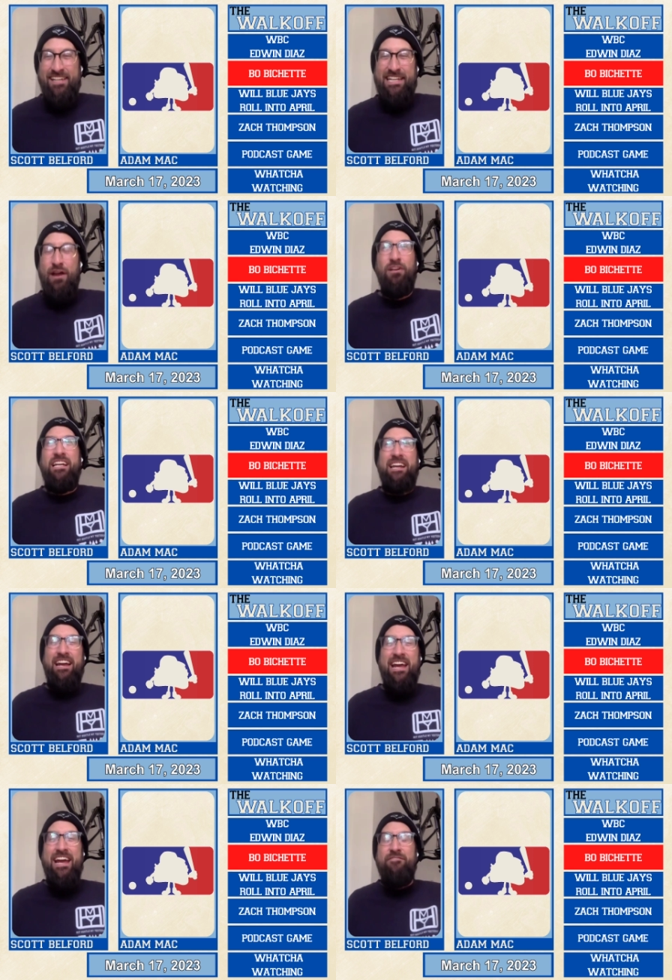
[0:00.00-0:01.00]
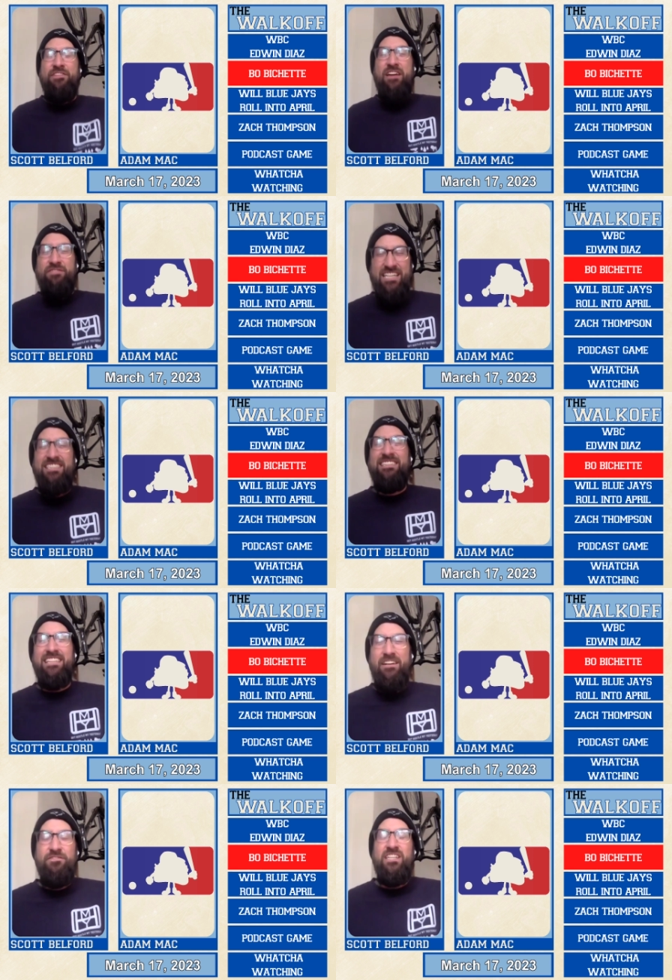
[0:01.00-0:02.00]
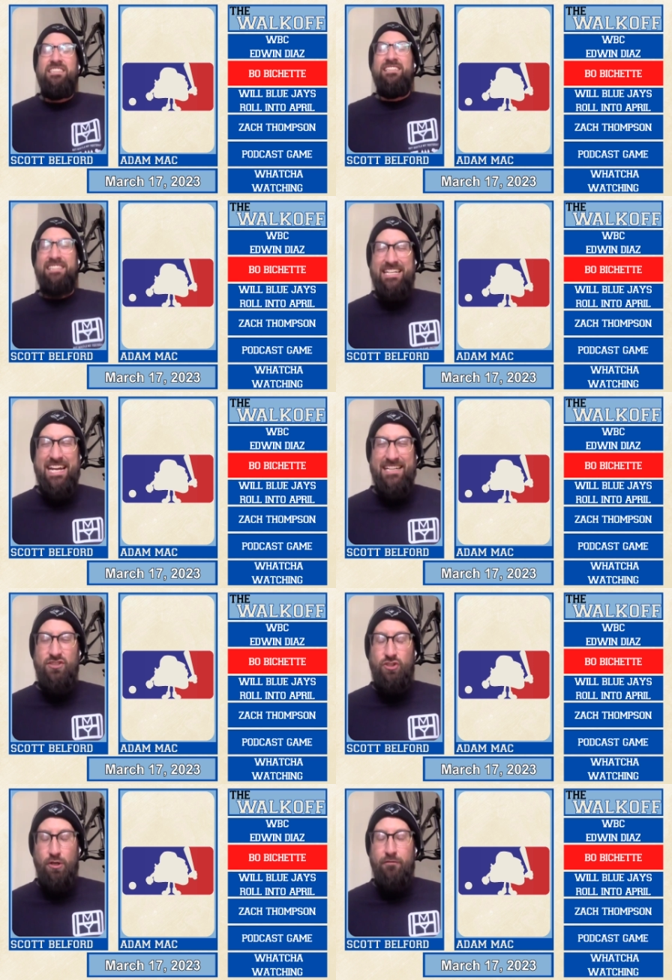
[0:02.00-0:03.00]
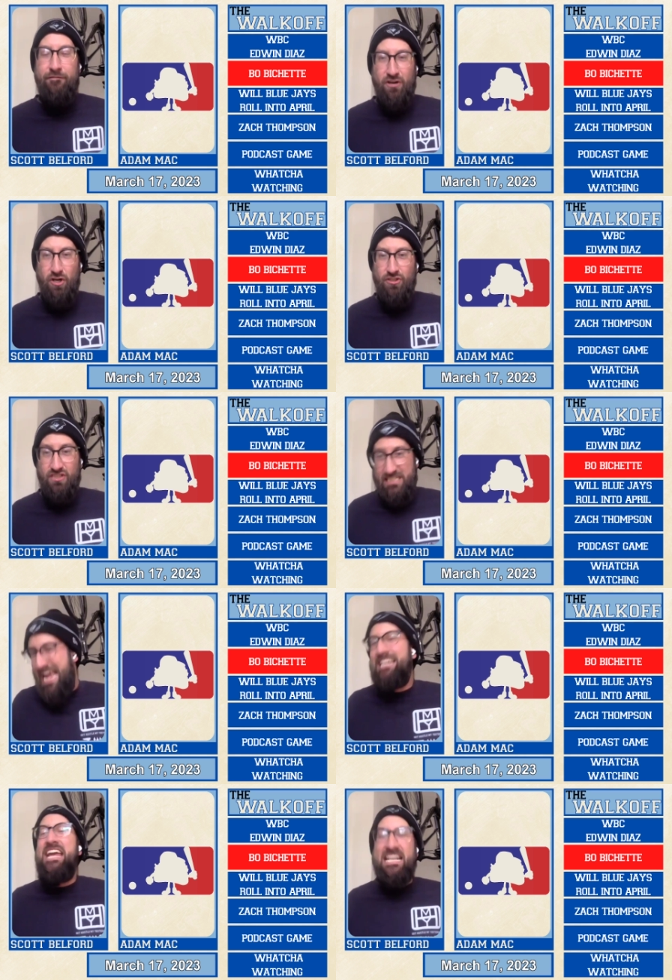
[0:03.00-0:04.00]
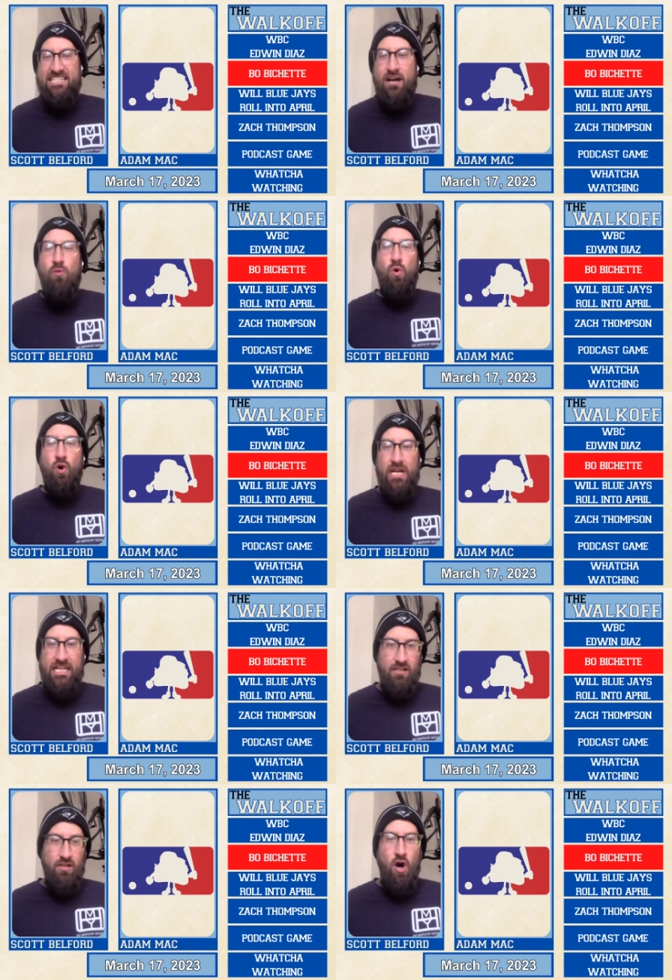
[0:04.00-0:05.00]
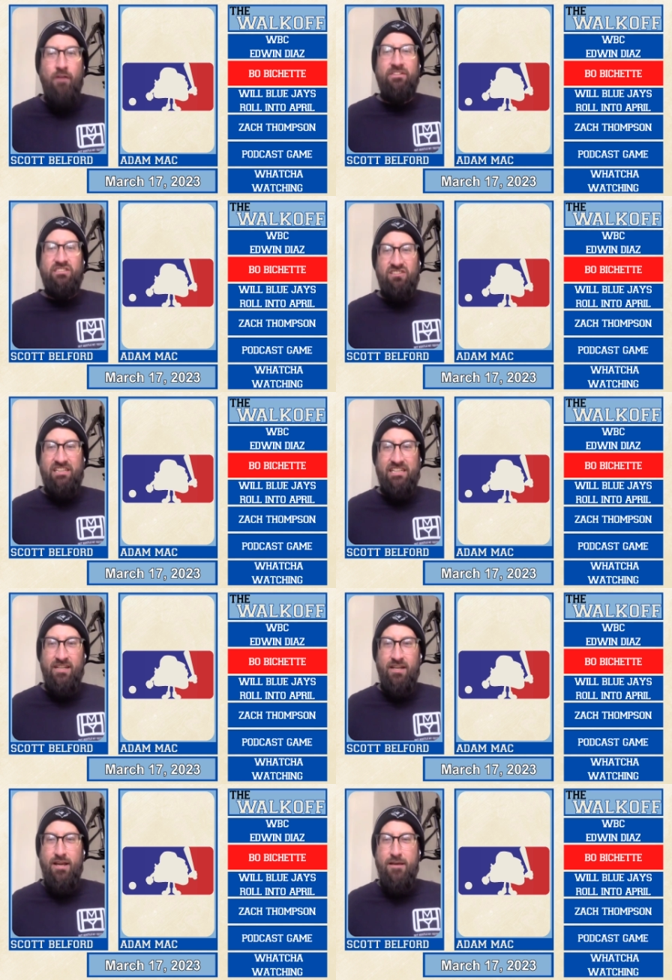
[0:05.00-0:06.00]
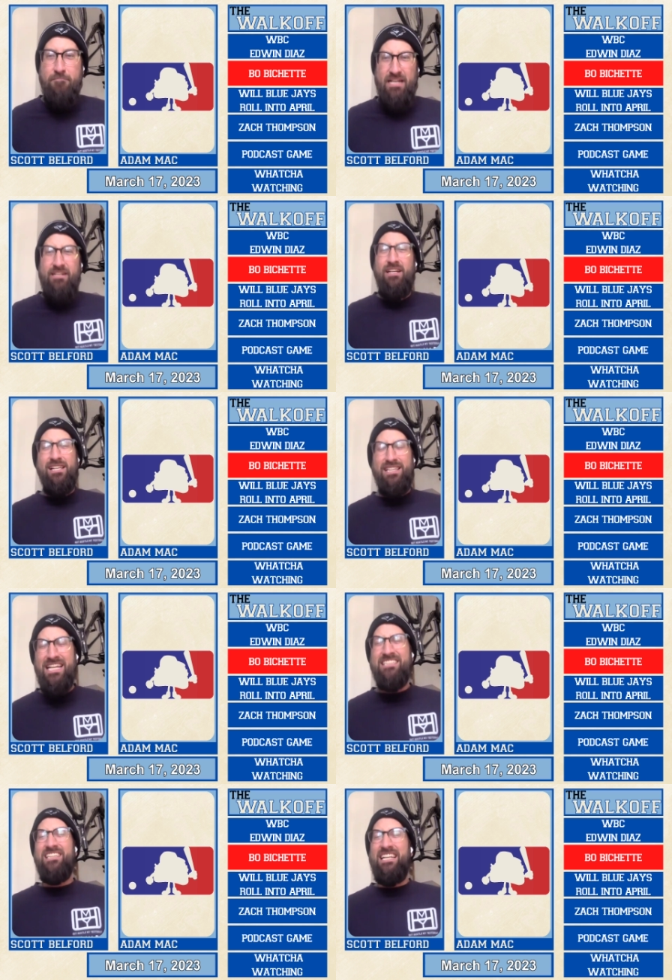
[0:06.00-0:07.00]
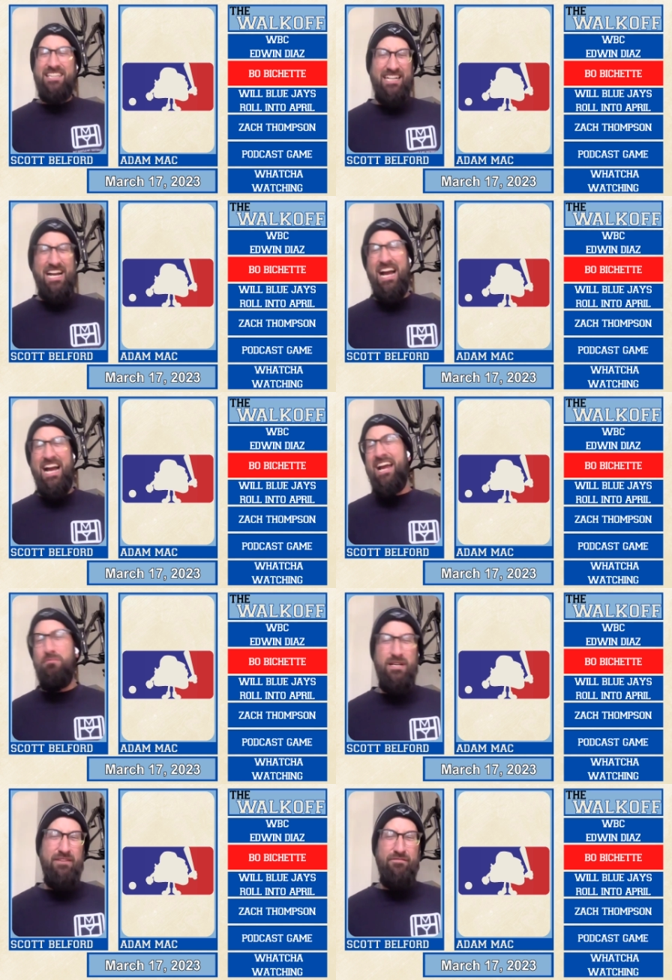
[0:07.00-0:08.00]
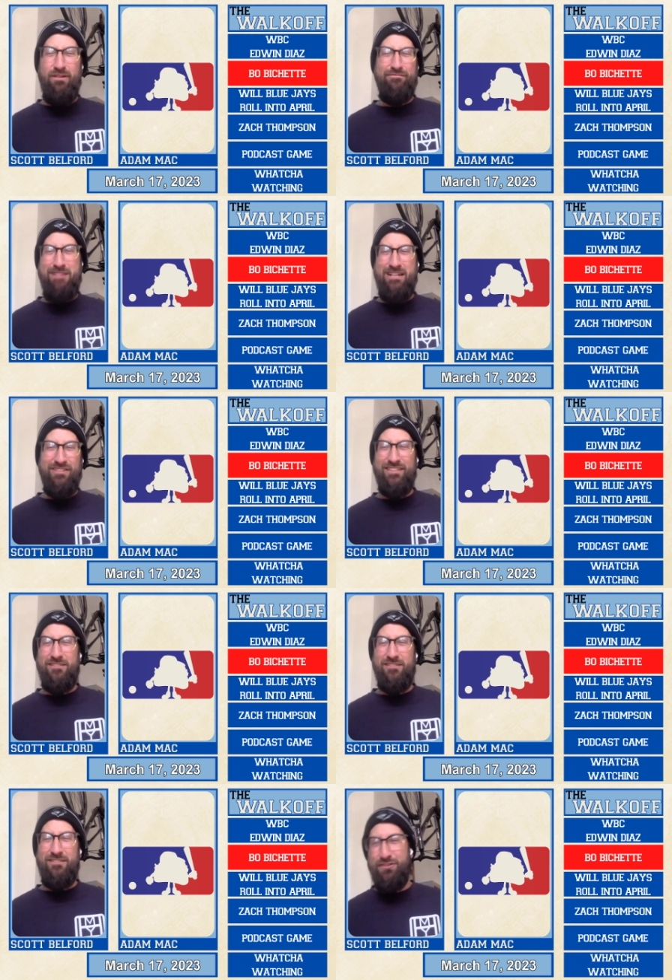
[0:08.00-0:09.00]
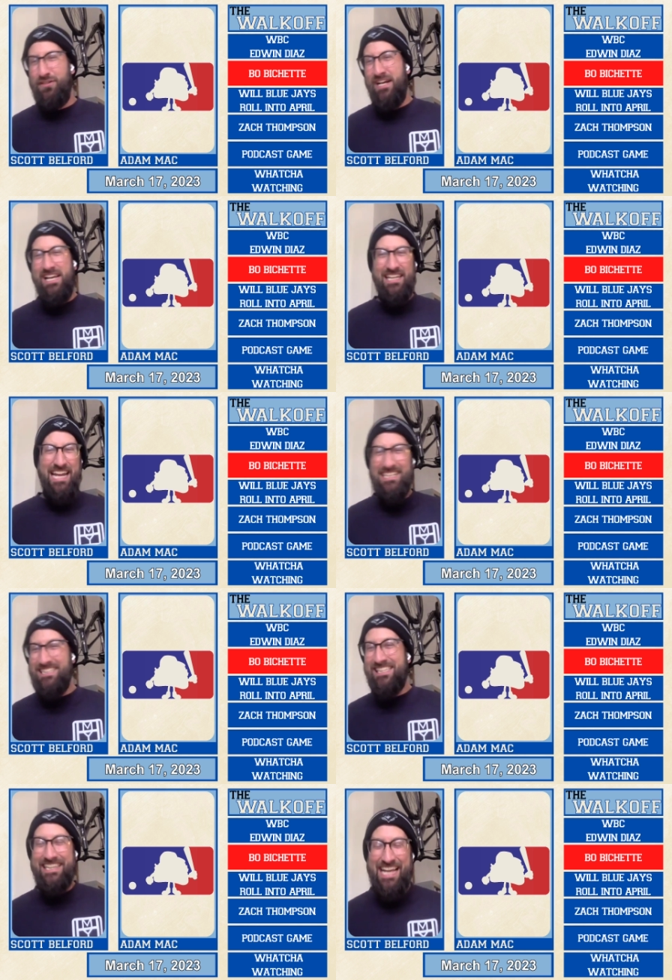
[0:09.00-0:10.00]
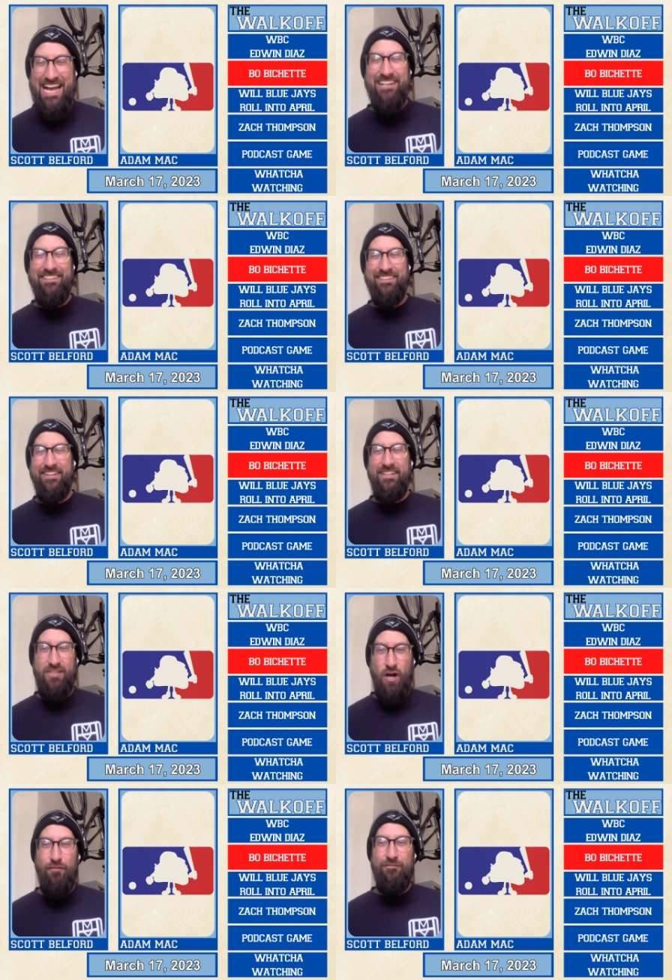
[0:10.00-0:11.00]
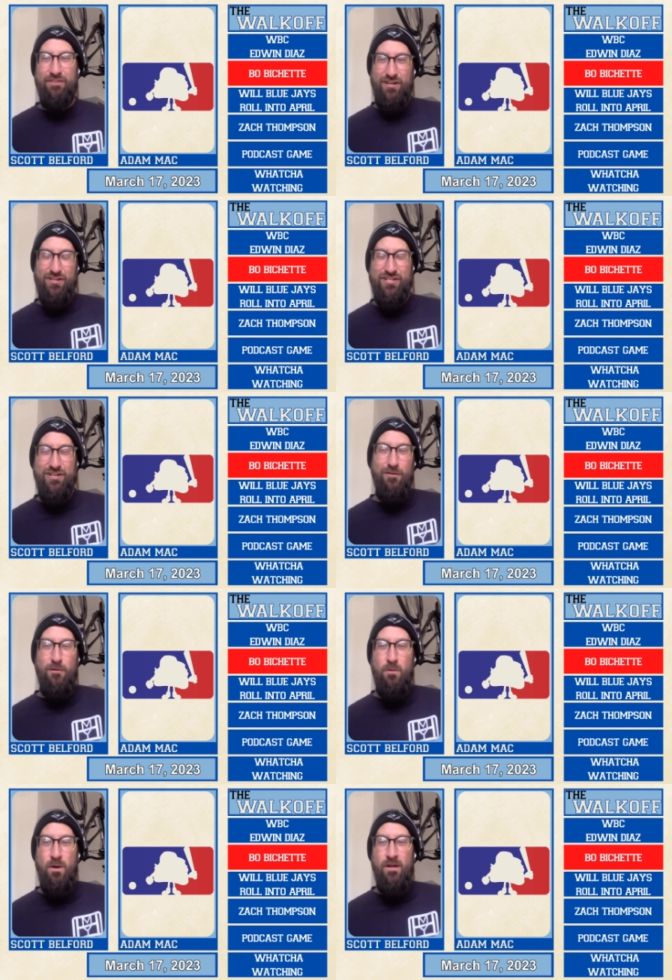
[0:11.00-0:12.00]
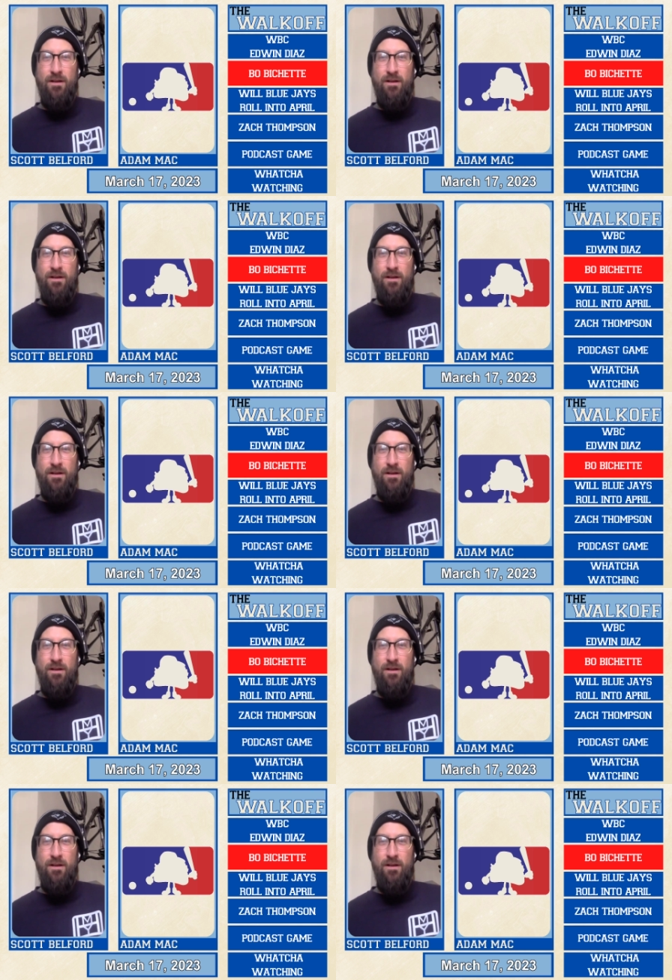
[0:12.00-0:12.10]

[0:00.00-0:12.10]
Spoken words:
You know, like if this is the case June 1st, then yes, I'll worry, obviously. But let's let the guy, and we've mentioned this before too. Let's let Daulton Varsho,